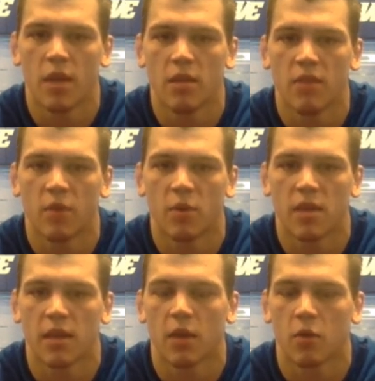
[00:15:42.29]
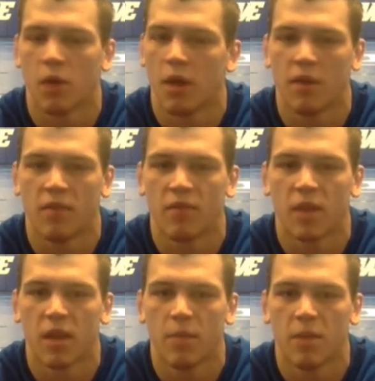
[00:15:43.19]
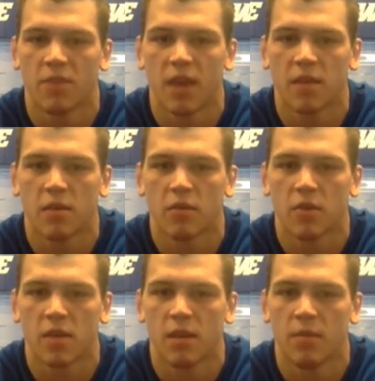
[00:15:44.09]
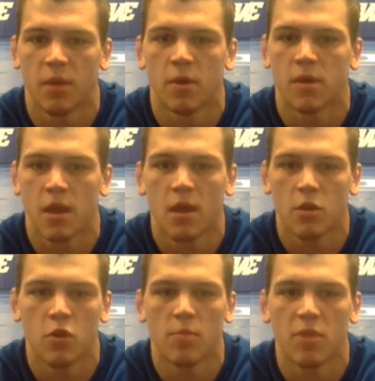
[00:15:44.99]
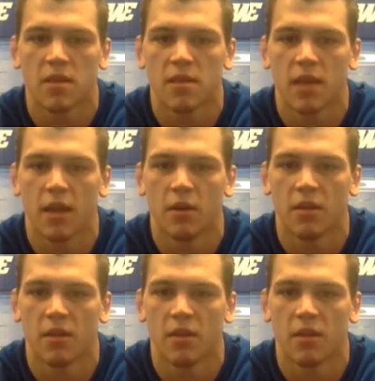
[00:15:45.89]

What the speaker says: And the first thing I'll never forget it, Mitch Feinsilver said to me was, "You can beat Snyder."